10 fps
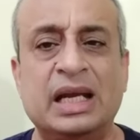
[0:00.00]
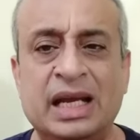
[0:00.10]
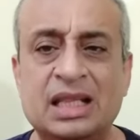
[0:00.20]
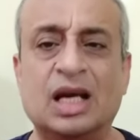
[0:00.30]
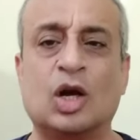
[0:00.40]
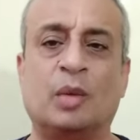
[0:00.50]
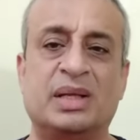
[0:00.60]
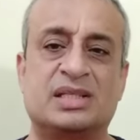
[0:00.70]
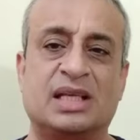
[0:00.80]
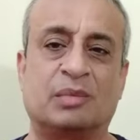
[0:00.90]
In the
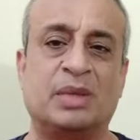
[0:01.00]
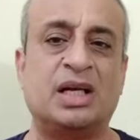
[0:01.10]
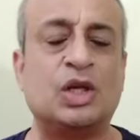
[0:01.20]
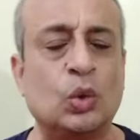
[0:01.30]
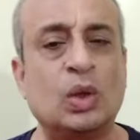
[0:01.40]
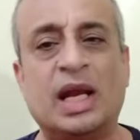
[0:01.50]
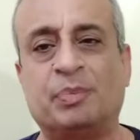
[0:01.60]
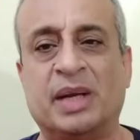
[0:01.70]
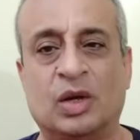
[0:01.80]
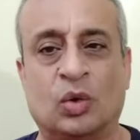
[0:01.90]
comment segment, do
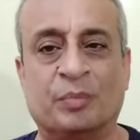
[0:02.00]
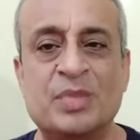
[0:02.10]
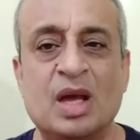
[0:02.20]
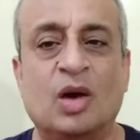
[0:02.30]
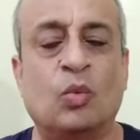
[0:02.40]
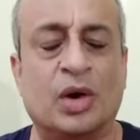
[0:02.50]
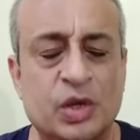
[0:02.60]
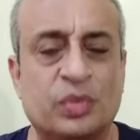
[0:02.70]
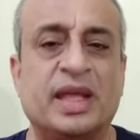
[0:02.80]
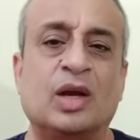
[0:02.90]
let me know what
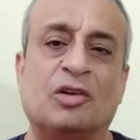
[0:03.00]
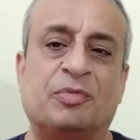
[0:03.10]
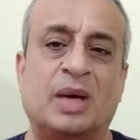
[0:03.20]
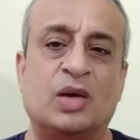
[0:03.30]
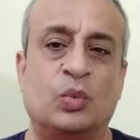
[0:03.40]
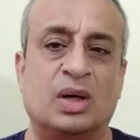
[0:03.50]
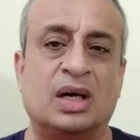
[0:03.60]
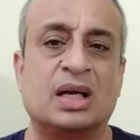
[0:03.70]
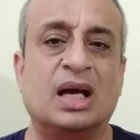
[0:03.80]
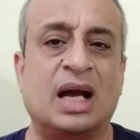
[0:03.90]
you think of my
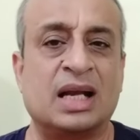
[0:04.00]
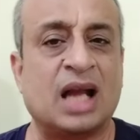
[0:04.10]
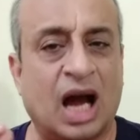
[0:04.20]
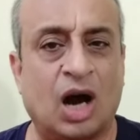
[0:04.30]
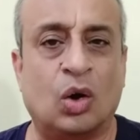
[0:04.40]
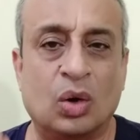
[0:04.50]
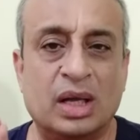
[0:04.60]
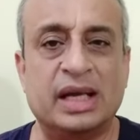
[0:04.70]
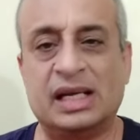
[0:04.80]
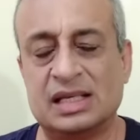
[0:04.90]
work and
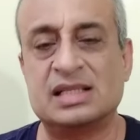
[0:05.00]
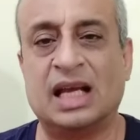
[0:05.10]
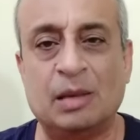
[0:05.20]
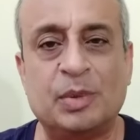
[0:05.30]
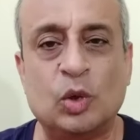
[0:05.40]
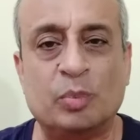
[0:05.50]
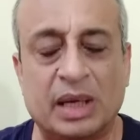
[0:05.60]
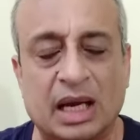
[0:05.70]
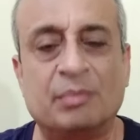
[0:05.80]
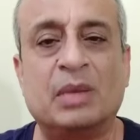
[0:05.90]
how it has helped you
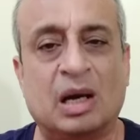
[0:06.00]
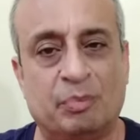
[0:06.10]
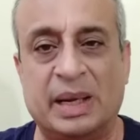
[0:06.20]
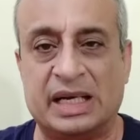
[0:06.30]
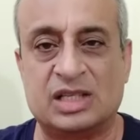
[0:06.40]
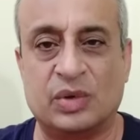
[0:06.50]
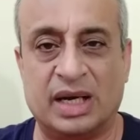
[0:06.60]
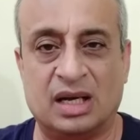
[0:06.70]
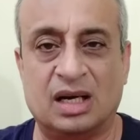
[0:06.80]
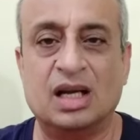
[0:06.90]
become a better
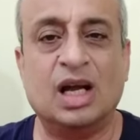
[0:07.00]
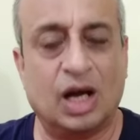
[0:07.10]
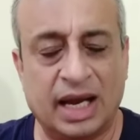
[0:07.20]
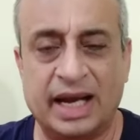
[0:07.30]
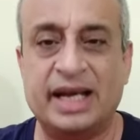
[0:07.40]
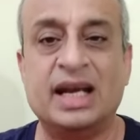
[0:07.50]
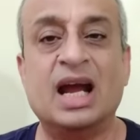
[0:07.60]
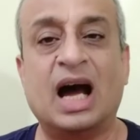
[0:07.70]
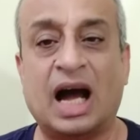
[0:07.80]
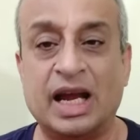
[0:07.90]
trader. Hey,
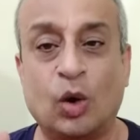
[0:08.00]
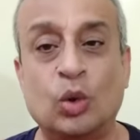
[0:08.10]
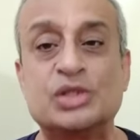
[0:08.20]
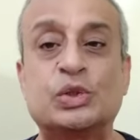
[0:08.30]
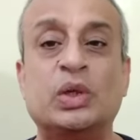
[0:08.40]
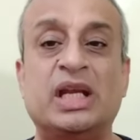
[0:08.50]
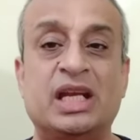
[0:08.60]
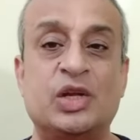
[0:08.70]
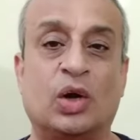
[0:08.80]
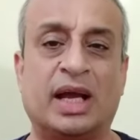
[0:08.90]
I also
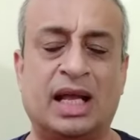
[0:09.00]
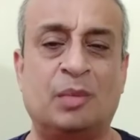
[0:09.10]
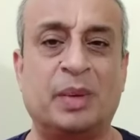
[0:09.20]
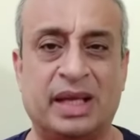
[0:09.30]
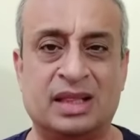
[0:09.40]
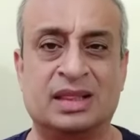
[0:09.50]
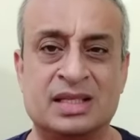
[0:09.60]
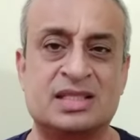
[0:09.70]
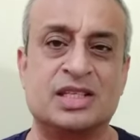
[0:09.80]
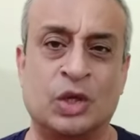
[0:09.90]
need your help in
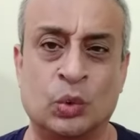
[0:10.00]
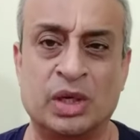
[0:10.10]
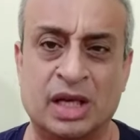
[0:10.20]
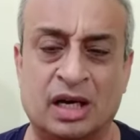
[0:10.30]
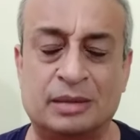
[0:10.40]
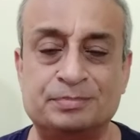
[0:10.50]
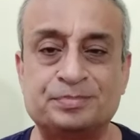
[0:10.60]
this new year